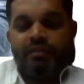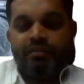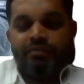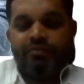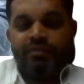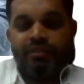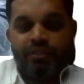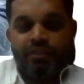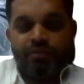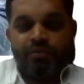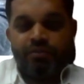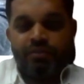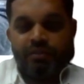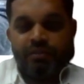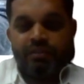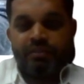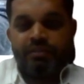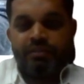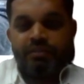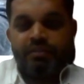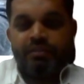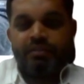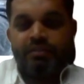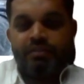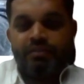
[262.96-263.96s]
video
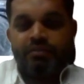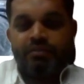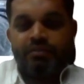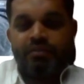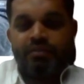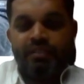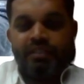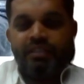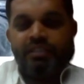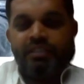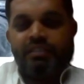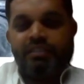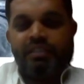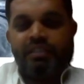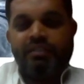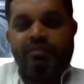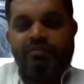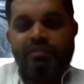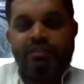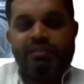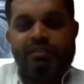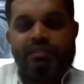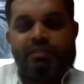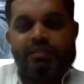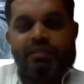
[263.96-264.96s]
series. So initially,
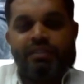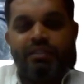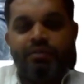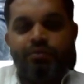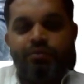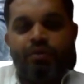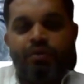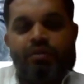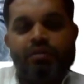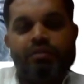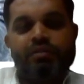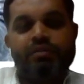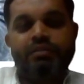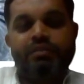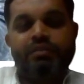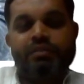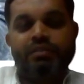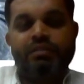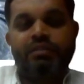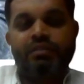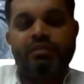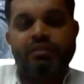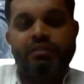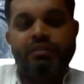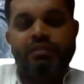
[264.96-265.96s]
we'll see what
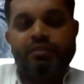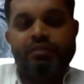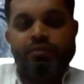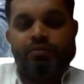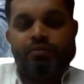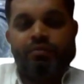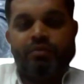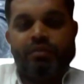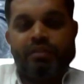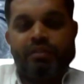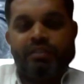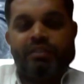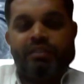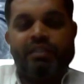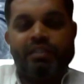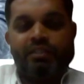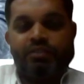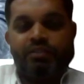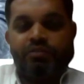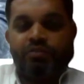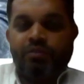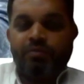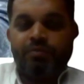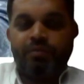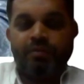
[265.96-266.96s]
is
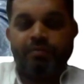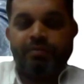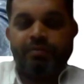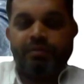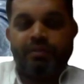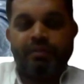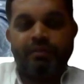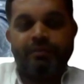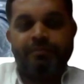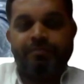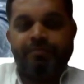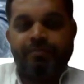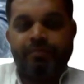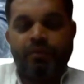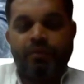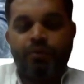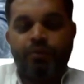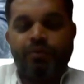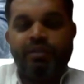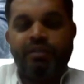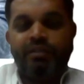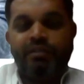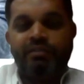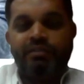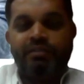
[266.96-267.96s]
intellectual property.
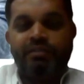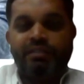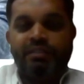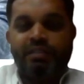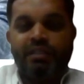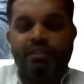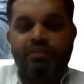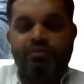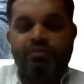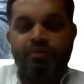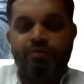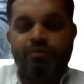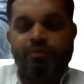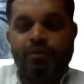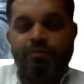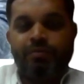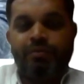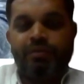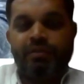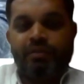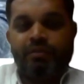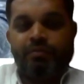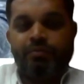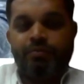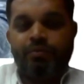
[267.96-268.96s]
Why is intellectual
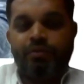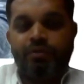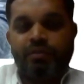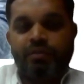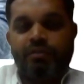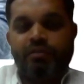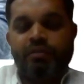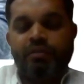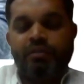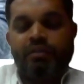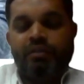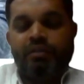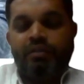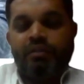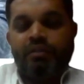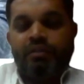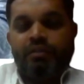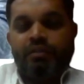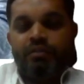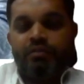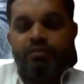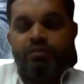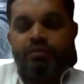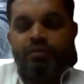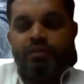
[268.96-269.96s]
property important?
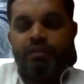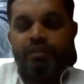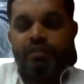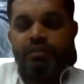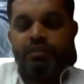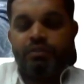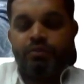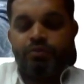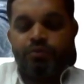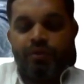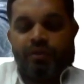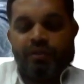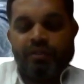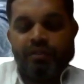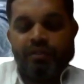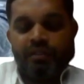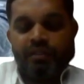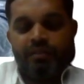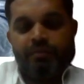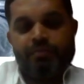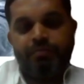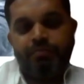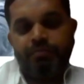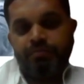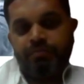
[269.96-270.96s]
So it is
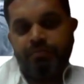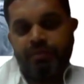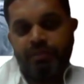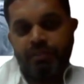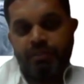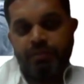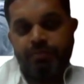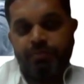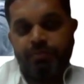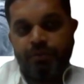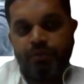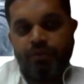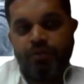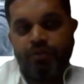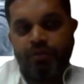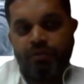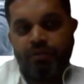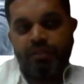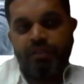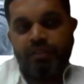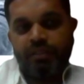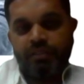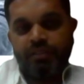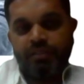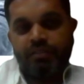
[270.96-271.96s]
only
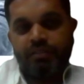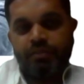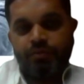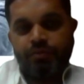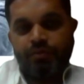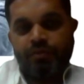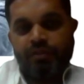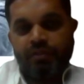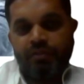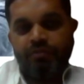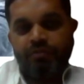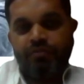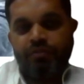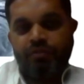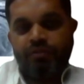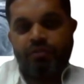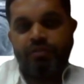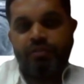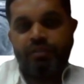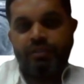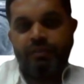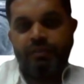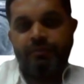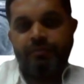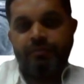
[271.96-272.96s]
for
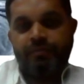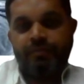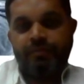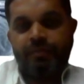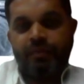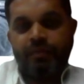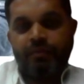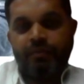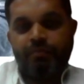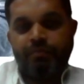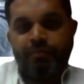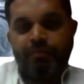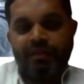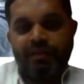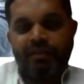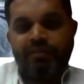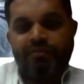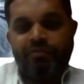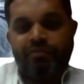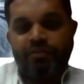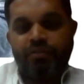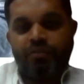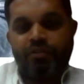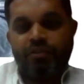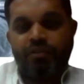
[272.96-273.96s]
the
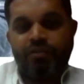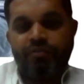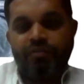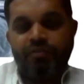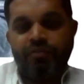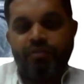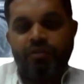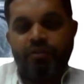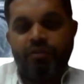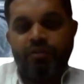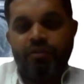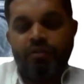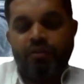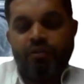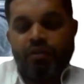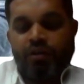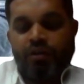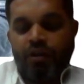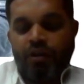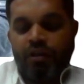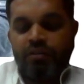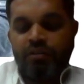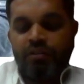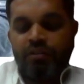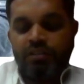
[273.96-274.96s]
benefit of
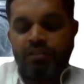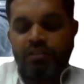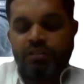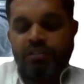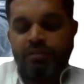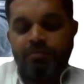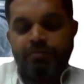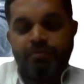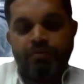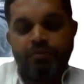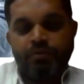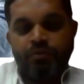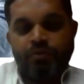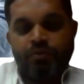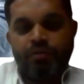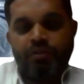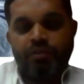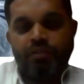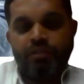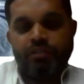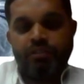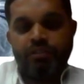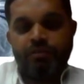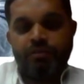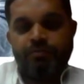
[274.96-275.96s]
authorship,
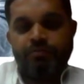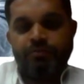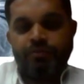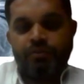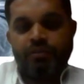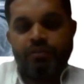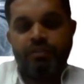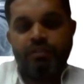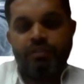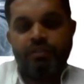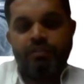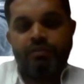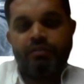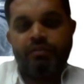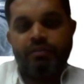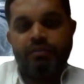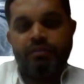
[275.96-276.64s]
ownership for the